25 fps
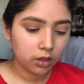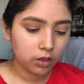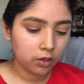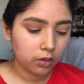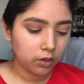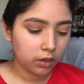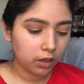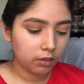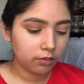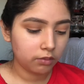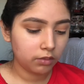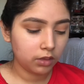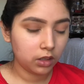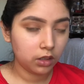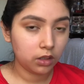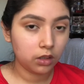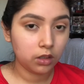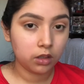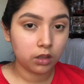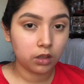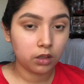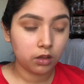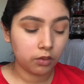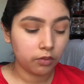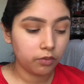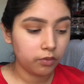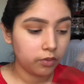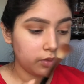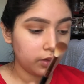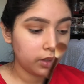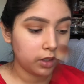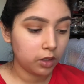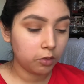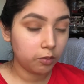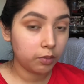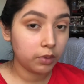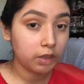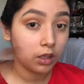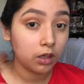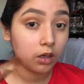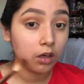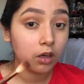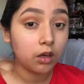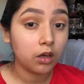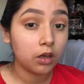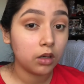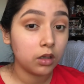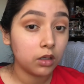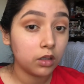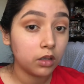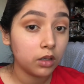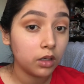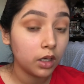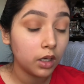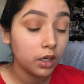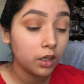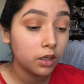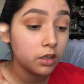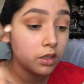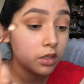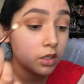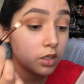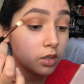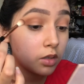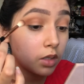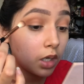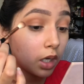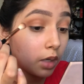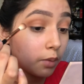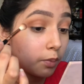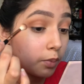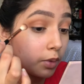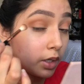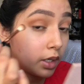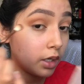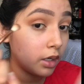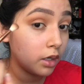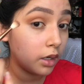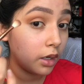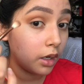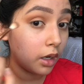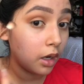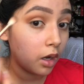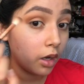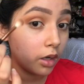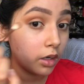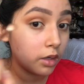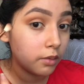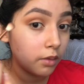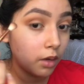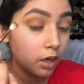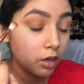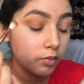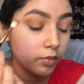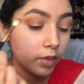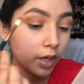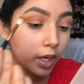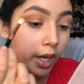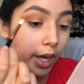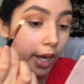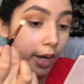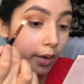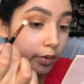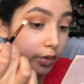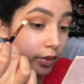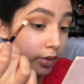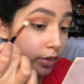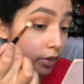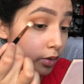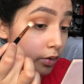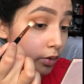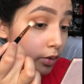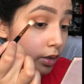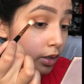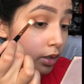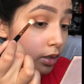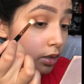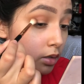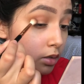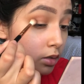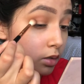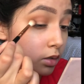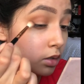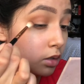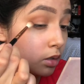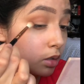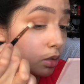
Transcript: grabbing a little bit on and just kind of putting it out on my outer crease.